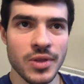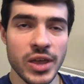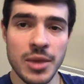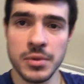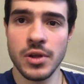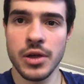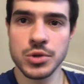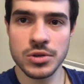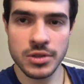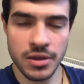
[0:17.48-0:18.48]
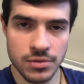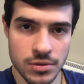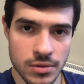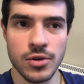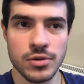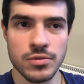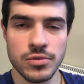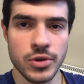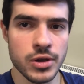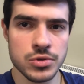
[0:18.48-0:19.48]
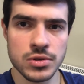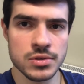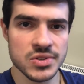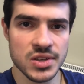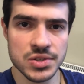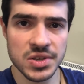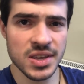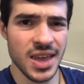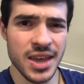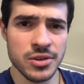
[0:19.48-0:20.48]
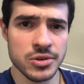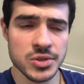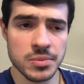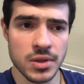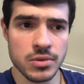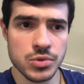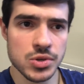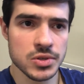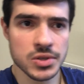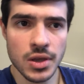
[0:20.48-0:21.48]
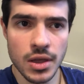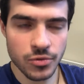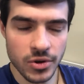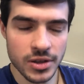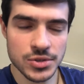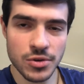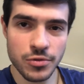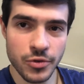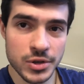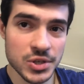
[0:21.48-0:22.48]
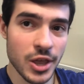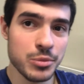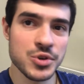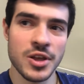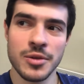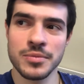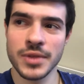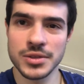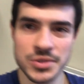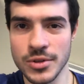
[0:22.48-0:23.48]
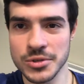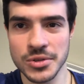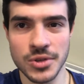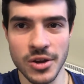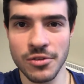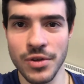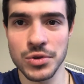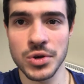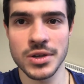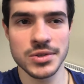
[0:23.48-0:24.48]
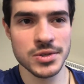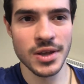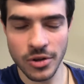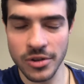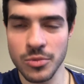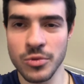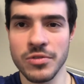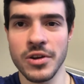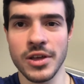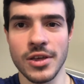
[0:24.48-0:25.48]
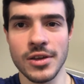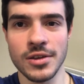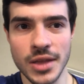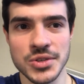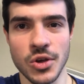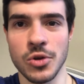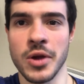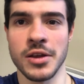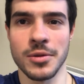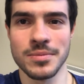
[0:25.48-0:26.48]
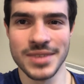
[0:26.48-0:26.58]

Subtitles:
we came in 111th out of 368 or something, which is, it's our first Game Jam. There's a ton of entries. A lot of them were very good. It's a good rating.